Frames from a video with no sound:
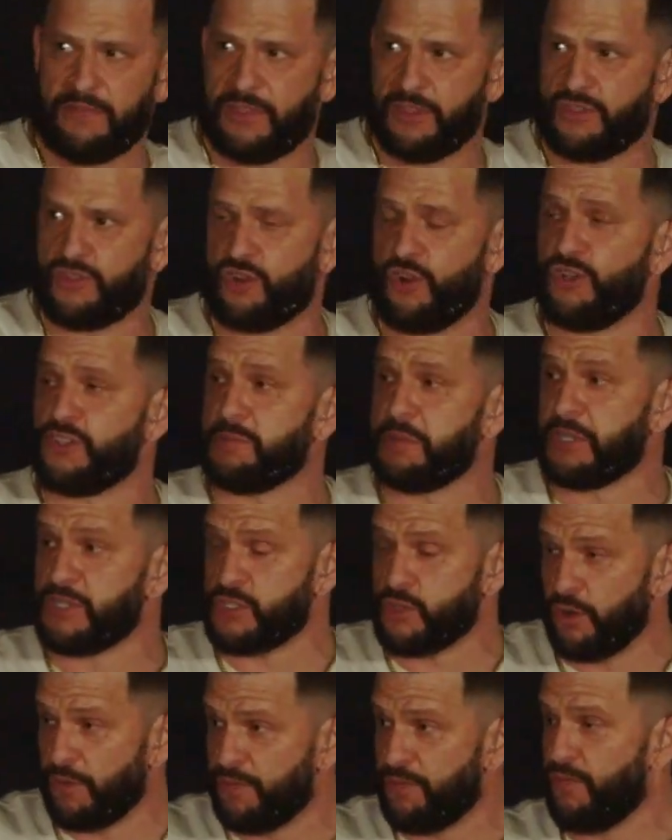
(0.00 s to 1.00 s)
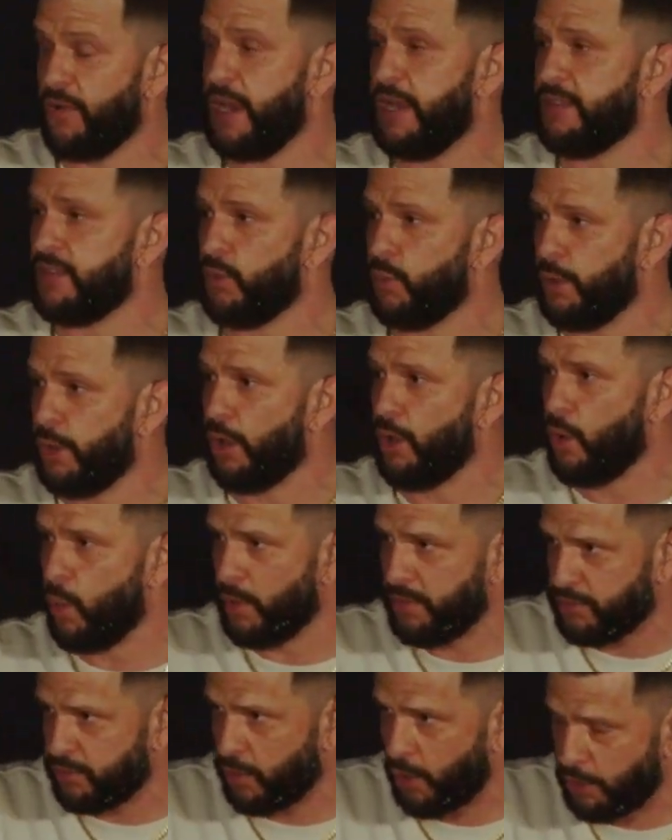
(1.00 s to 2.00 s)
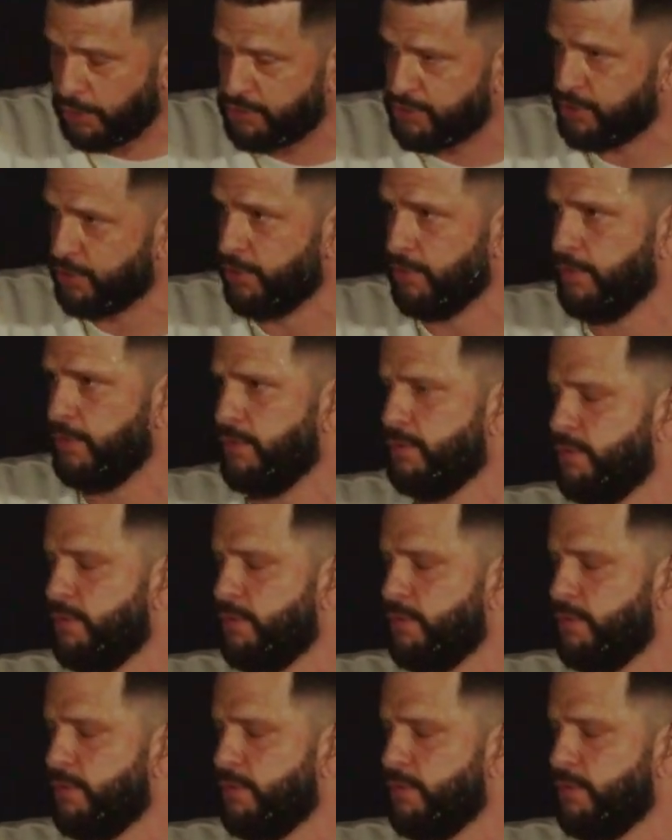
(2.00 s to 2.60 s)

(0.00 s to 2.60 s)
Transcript: of this church because you're afraid that we are going to hurt you.